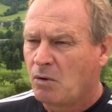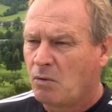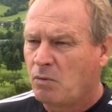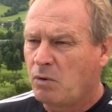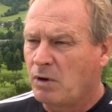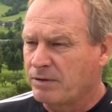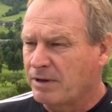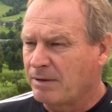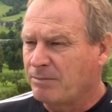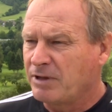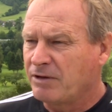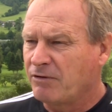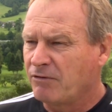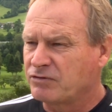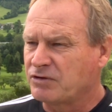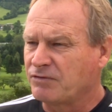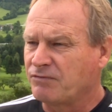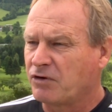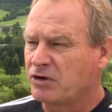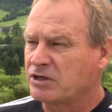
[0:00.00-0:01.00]
Well, I mean, they're
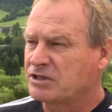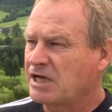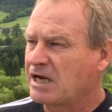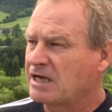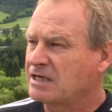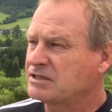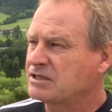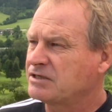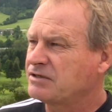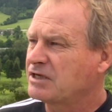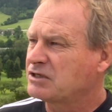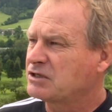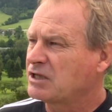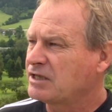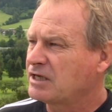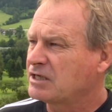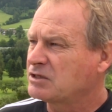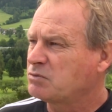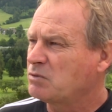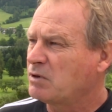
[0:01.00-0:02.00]
obviously very talented.
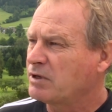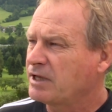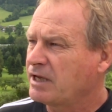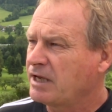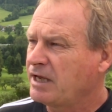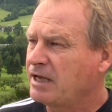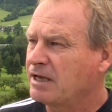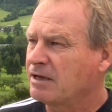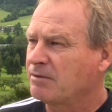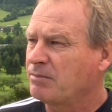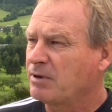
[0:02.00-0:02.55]
That's why they're here.